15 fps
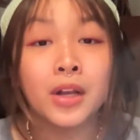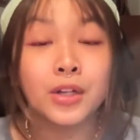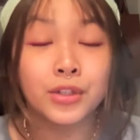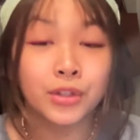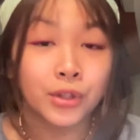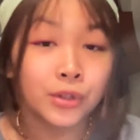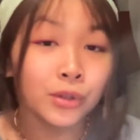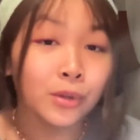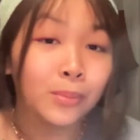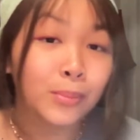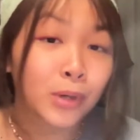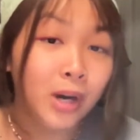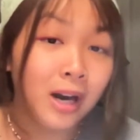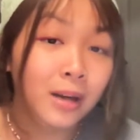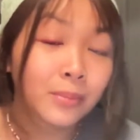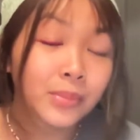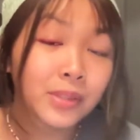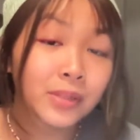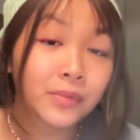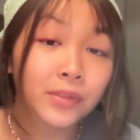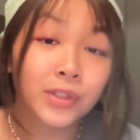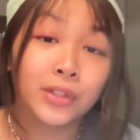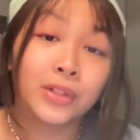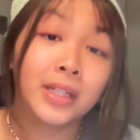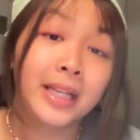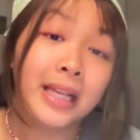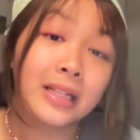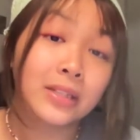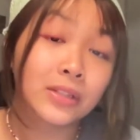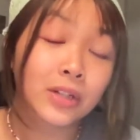journal prompts for you to
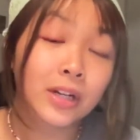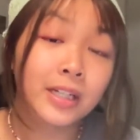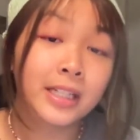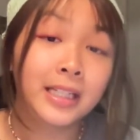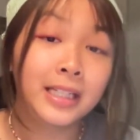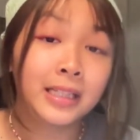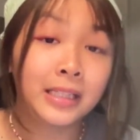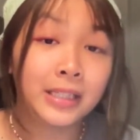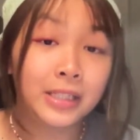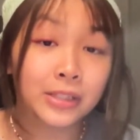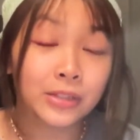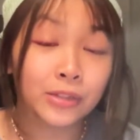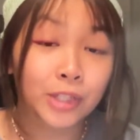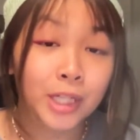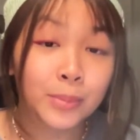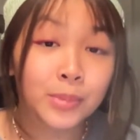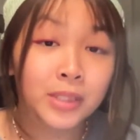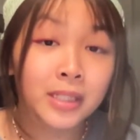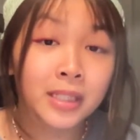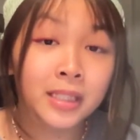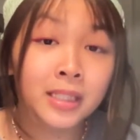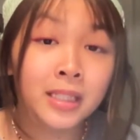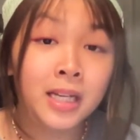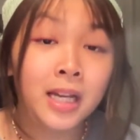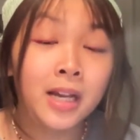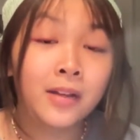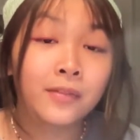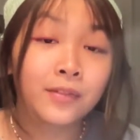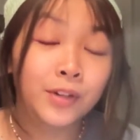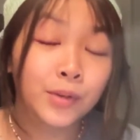get started in the description.
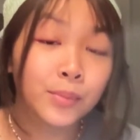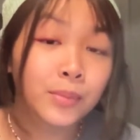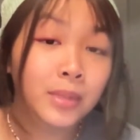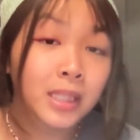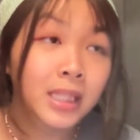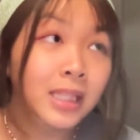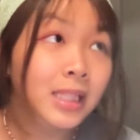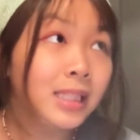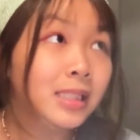For me,